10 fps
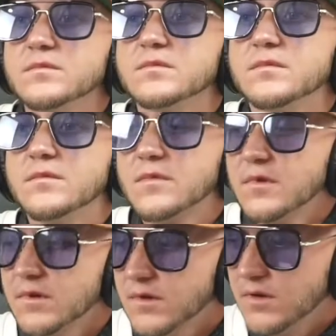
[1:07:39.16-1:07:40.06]
Money line
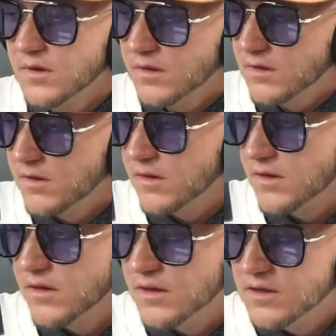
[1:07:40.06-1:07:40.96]
is at
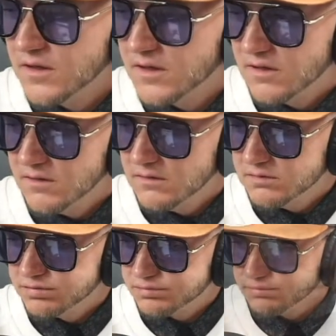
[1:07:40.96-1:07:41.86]
-140 for the Titans. I
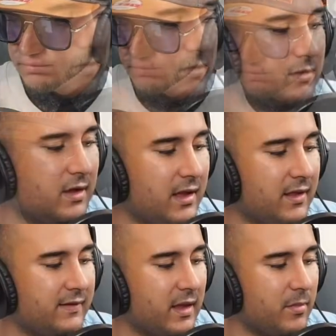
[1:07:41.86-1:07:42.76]
like that. I
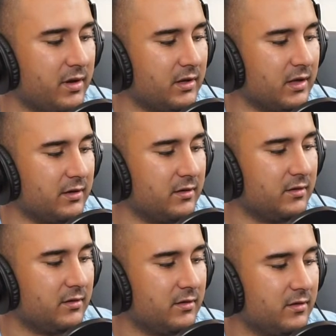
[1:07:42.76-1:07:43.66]
like that money line.
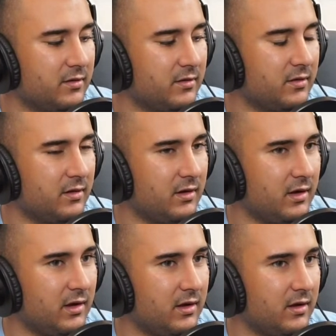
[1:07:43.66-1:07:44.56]
I know it
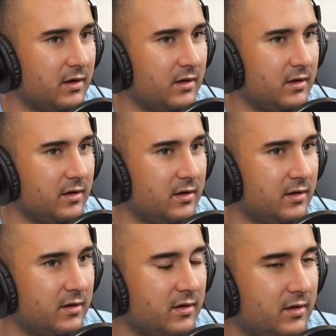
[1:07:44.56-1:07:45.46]
looks to me
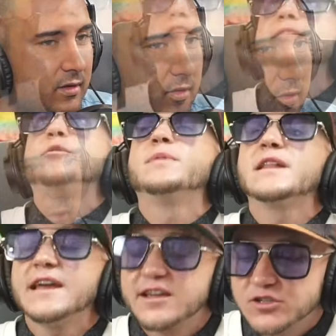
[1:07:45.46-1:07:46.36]
that looks a little
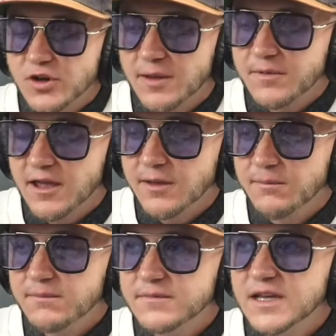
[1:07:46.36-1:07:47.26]
bit like a trap
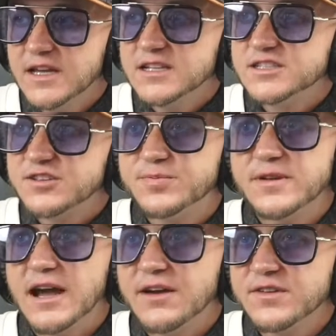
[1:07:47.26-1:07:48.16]
game.
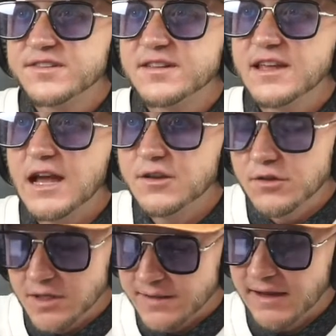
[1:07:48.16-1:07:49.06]
Obviously,
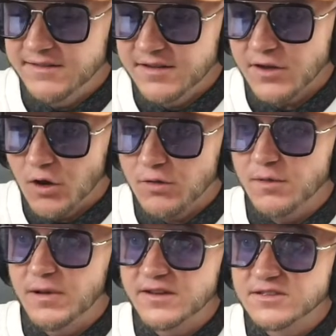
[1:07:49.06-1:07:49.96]
Titans are
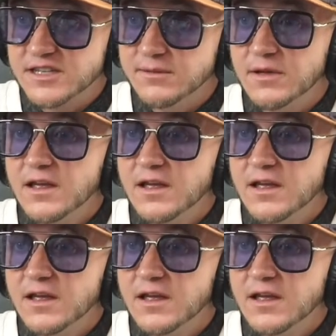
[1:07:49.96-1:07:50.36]
the better team.